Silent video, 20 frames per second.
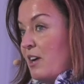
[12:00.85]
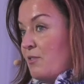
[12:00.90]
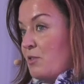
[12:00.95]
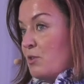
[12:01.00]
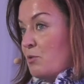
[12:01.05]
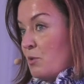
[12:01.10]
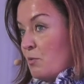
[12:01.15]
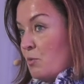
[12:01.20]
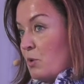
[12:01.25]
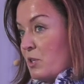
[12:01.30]
have
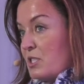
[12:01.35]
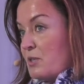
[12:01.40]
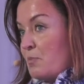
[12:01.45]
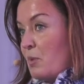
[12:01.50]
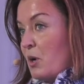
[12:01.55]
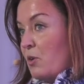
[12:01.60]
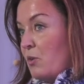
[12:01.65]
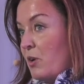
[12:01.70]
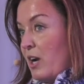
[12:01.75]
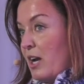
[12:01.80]
a rewards
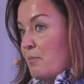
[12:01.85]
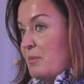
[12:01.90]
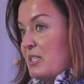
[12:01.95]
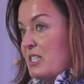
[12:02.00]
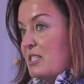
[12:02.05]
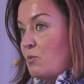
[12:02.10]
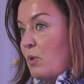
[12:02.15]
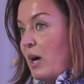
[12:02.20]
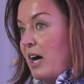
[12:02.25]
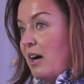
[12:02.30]
program
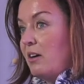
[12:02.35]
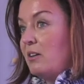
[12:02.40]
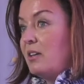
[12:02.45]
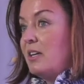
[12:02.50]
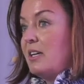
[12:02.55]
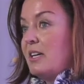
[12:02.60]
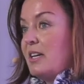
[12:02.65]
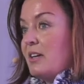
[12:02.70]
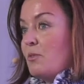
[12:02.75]
as well